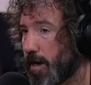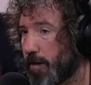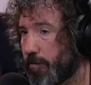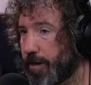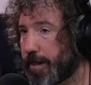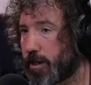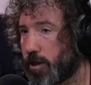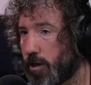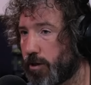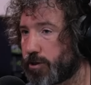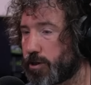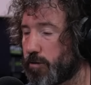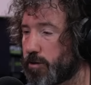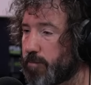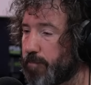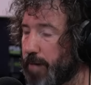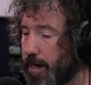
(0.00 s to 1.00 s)
They can
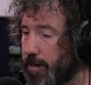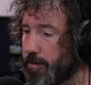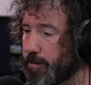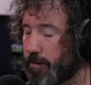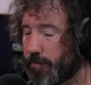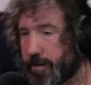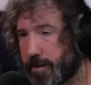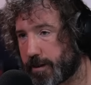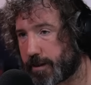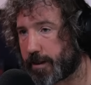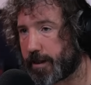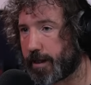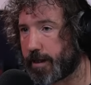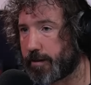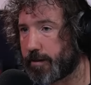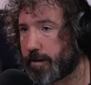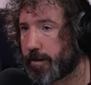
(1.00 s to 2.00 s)
also spend, and this is
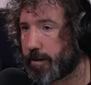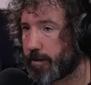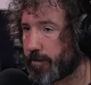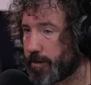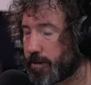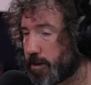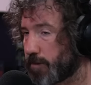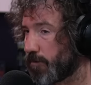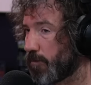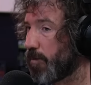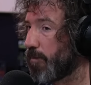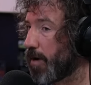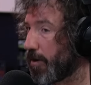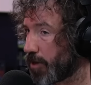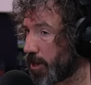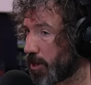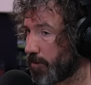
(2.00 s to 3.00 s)
key, this is from
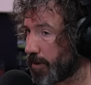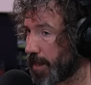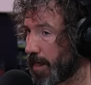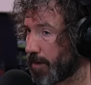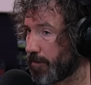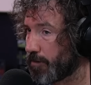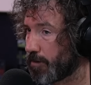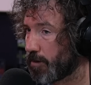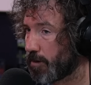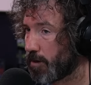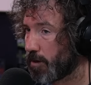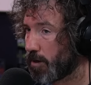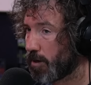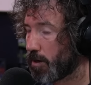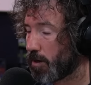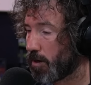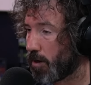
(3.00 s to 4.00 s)
America again,
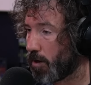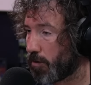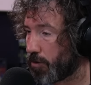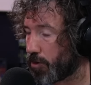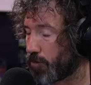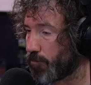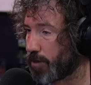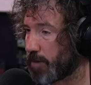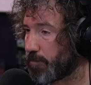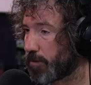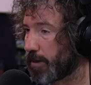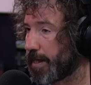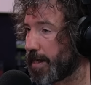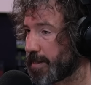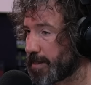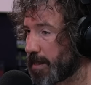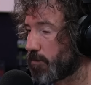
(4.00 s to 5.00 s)
three
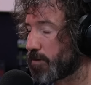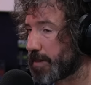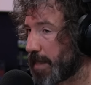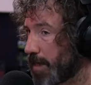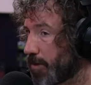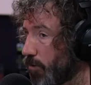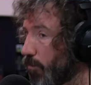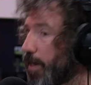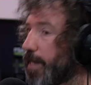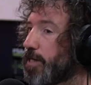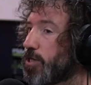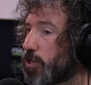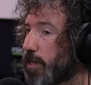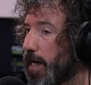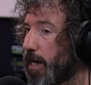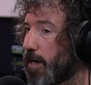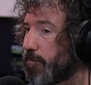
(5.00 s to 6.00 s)
players outside the
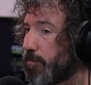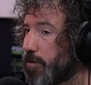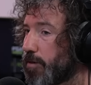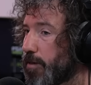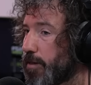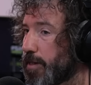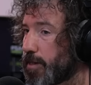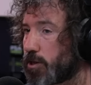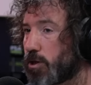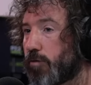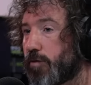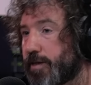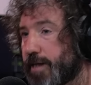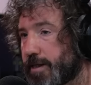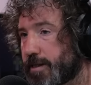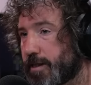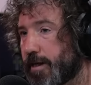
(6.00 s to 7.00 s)
wage cap. It's called the
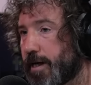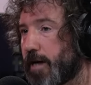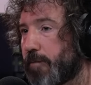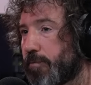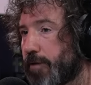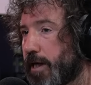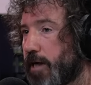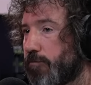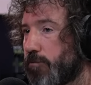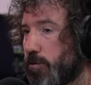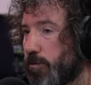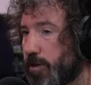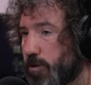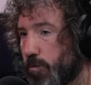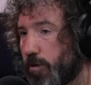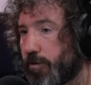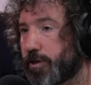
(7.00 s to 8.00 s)
designated player rule.
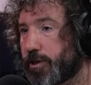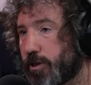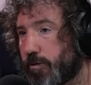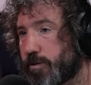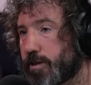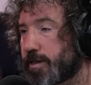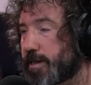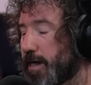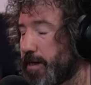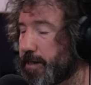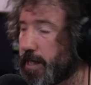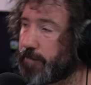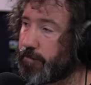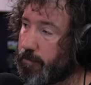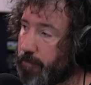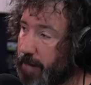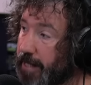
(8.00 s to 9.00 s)
It's what they used to sign
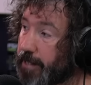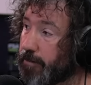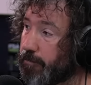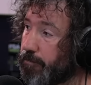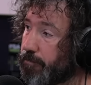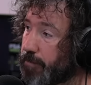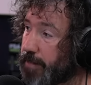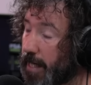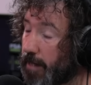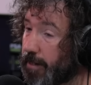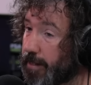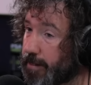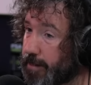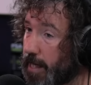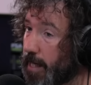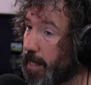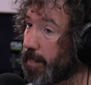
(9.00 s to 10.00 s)
David Beckham,
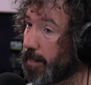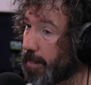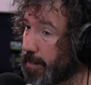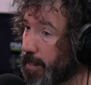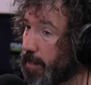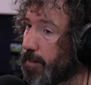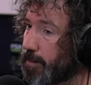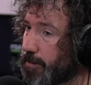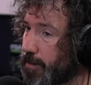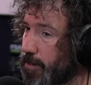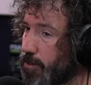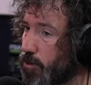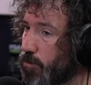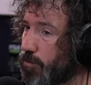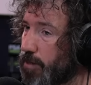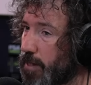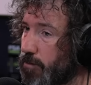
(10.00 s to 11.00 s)
Galaxy at LA Galaxy in
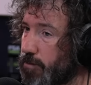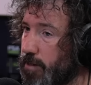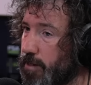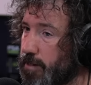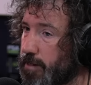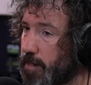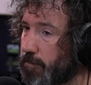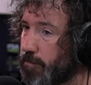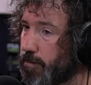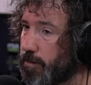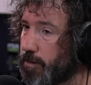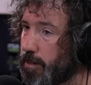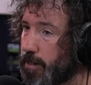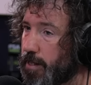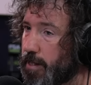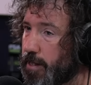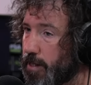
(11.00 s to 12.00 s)
2007.
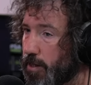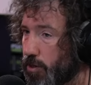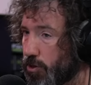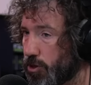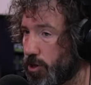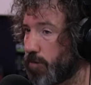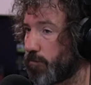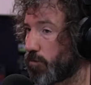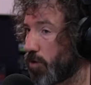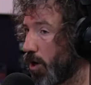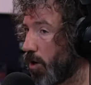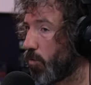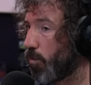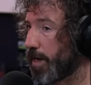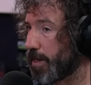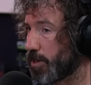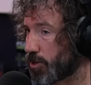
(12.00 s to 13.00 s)
So you've got a
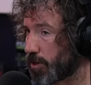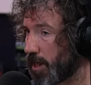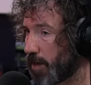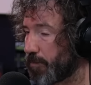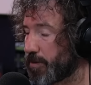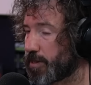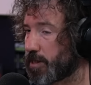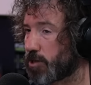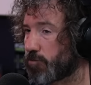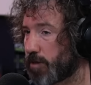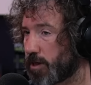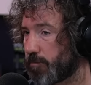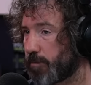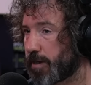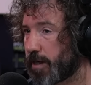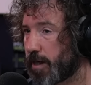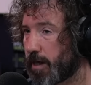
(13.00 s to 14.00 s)
wage cap, it's
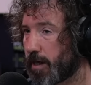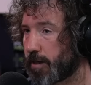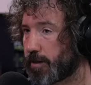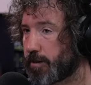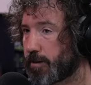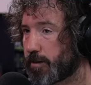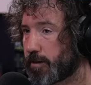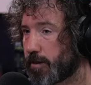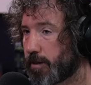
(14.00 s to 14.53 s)
incredibly high.